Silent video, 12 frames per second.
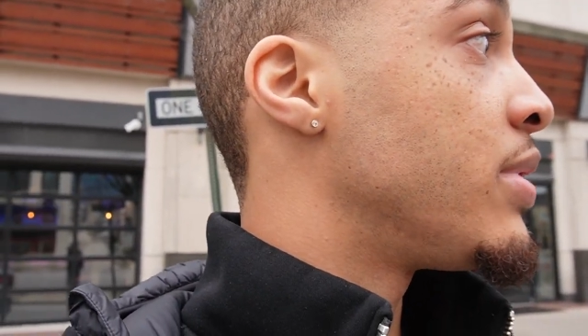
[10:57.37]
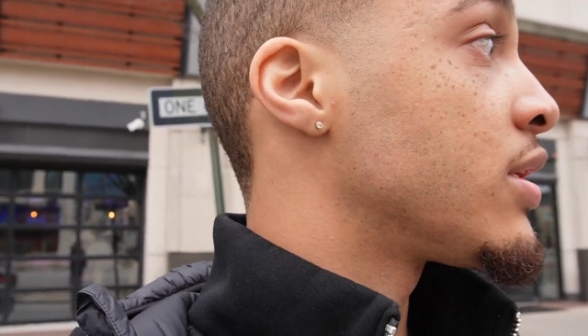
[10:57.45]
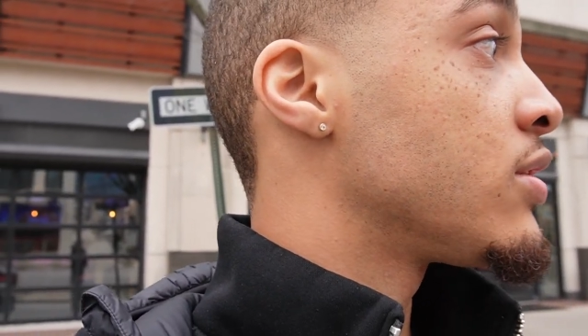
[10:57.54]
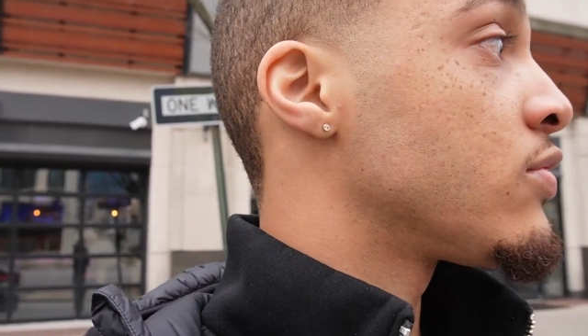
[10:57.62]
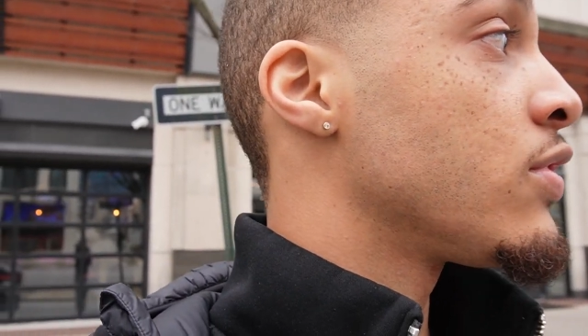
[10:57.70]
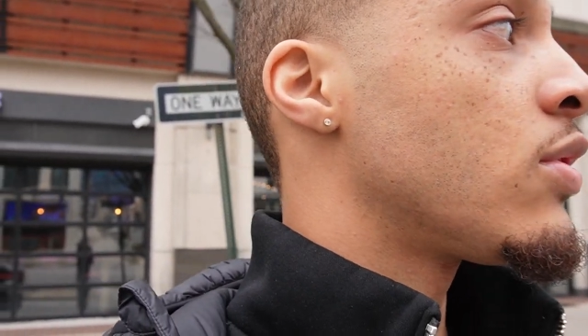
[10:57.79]

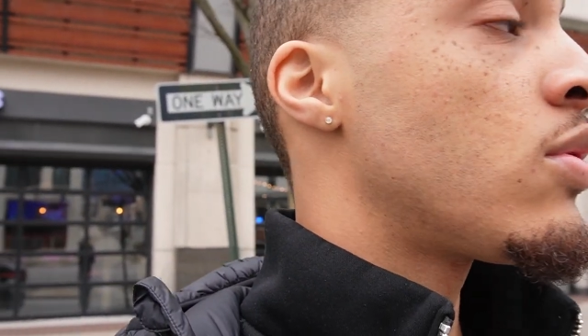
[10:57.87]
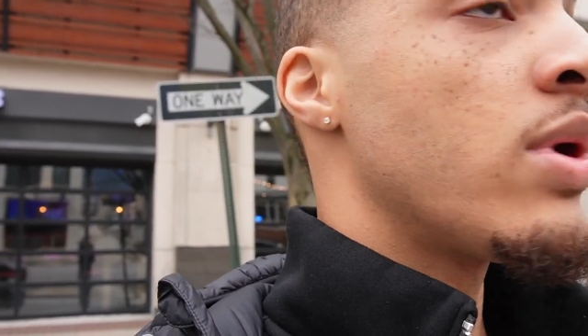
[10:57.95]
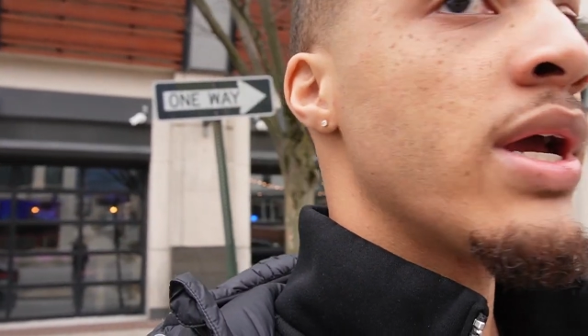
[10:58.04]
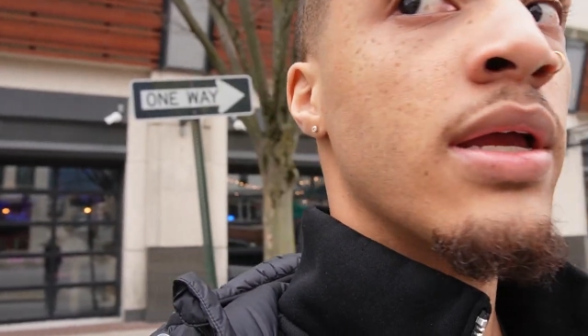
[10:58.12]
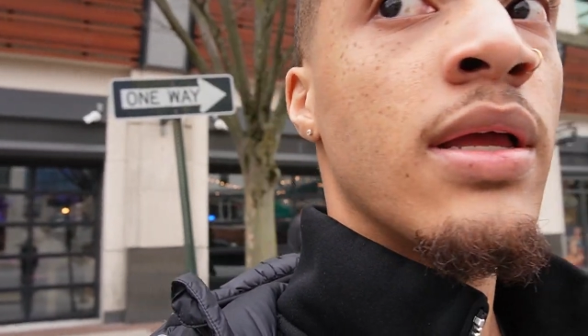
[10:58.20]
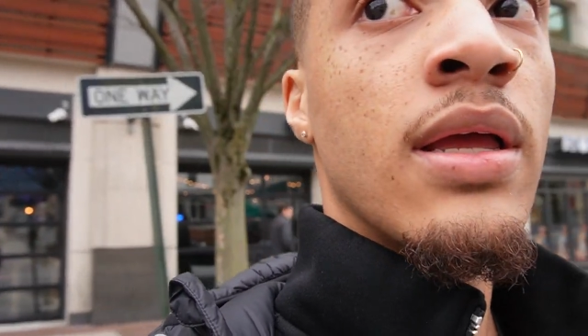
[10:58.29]
pictures real
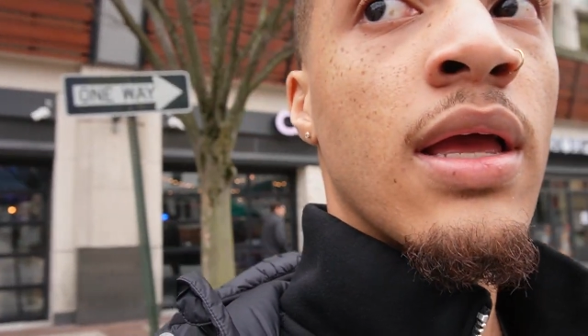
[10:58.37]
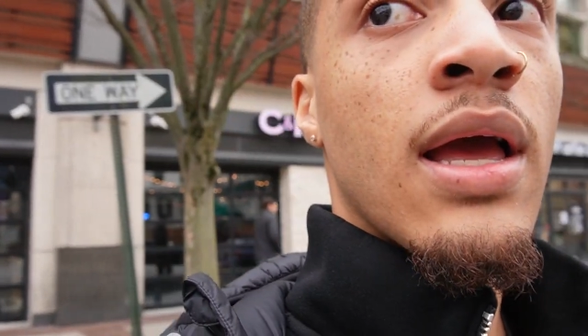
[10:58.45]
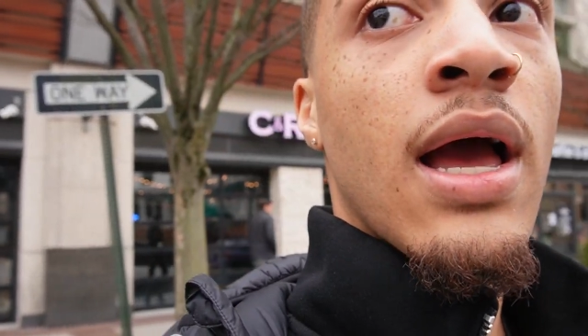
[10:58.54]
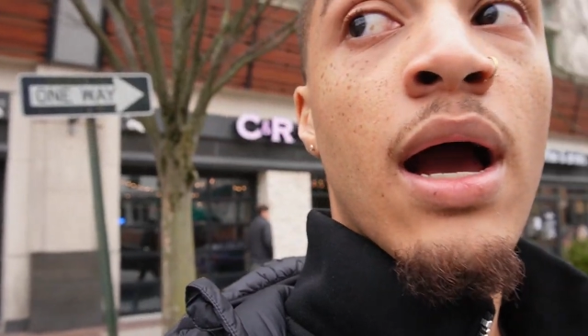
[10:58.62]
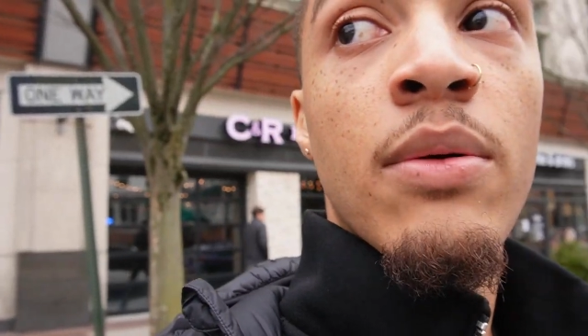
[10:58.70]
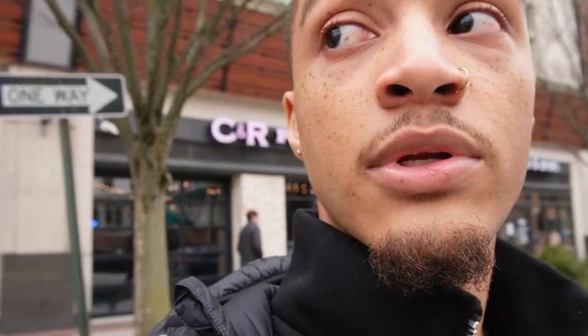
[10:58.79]
quick,
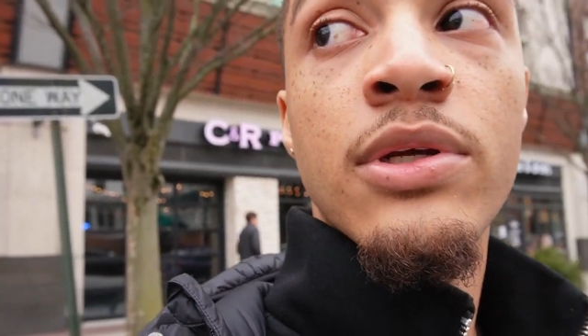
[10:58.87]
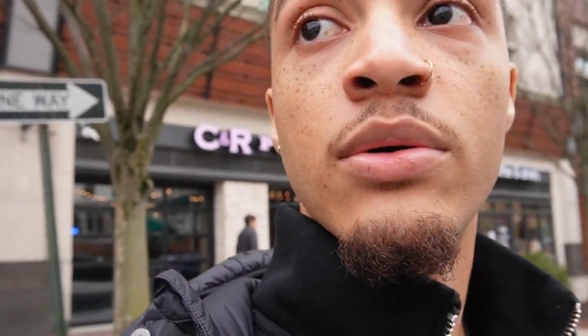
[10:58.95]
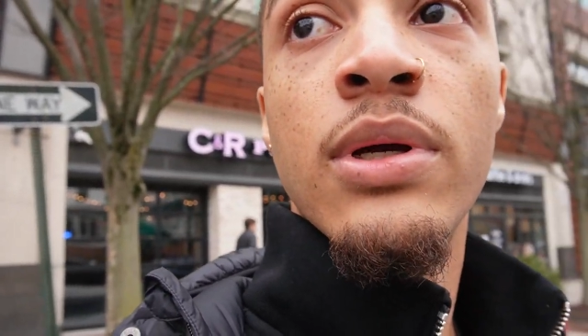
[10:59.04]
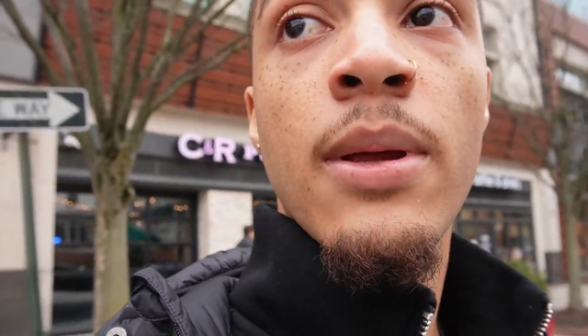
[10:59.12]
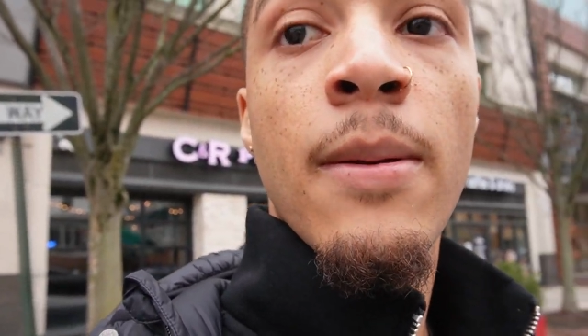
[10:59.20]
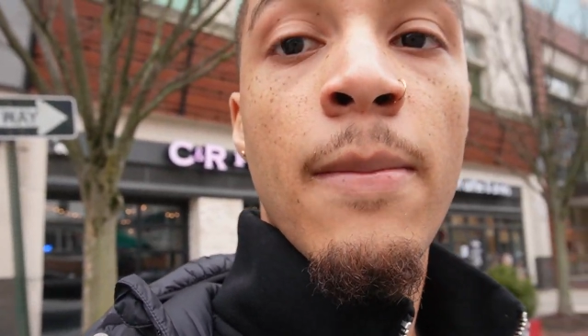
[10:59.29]
I would do it.